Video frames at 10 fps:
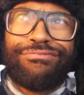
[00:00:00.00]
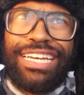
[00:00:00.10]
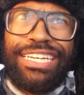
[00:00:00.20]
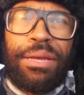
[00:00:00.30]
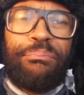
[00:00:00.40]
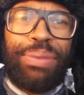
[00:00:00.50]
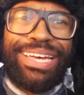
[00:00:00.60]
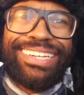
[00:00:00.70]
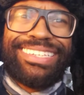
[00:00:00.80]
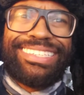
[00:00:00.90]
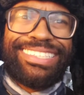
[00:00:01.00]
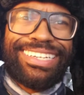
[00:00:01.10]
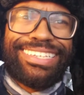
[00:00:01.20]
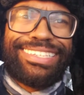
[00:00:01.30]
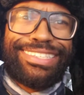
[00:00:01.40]
Independent
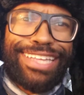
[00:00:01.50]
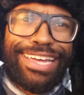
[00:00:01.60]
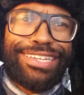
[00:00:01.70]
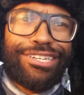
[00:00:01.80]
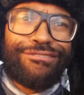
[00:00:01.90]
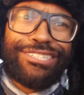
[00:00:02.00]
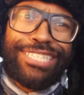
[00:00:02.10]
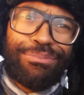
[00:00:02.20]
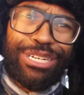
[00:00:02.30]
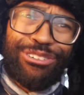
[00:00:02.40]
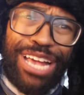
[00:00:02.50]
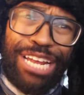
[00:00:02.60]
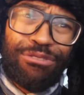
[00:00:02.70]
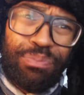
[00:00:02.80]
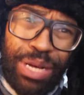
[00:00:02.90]
City State of the
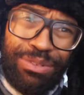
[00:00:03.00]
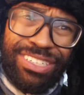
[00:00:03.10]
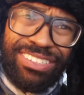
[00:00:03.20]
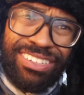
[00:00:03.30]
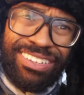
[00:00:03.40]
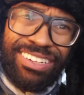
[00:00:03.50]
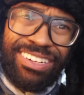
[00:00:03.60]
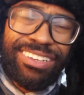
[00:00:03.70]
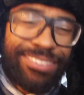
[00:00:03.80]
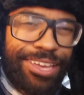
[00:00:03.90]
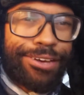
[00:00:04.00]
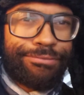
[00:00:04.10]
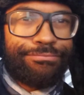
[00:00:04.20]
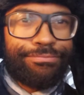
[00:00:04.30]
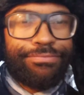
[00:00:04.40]
Democratic Republic. Yeah,
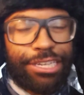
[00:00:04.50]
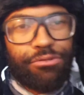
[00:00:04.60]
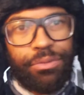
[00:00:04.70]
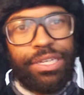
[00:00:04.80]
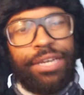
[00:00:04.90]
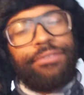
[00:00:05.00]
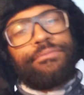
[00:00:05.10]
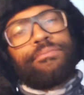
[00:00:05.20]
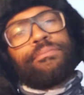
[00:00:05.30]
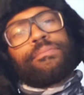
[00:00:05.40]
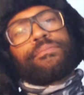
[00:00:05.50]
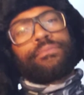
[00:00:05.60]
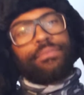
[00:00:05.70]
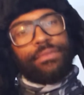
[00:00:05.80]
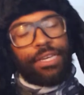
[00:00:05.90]
that's where we at.
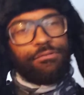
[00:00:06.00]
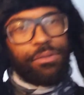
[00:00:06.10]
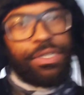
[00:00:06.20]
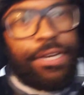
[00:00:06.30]
All